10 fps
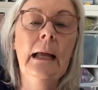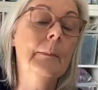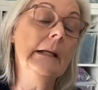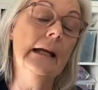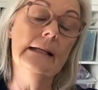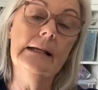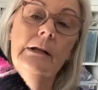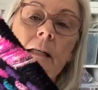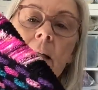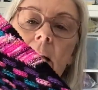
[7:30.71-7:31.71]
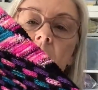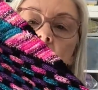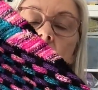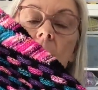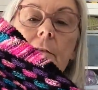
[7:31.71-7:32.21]
But yeah, so I didn't leave it
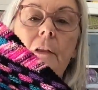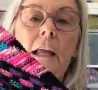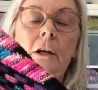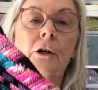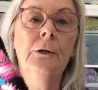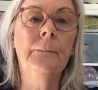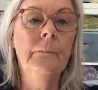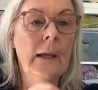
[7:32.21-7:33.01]
in there for that long.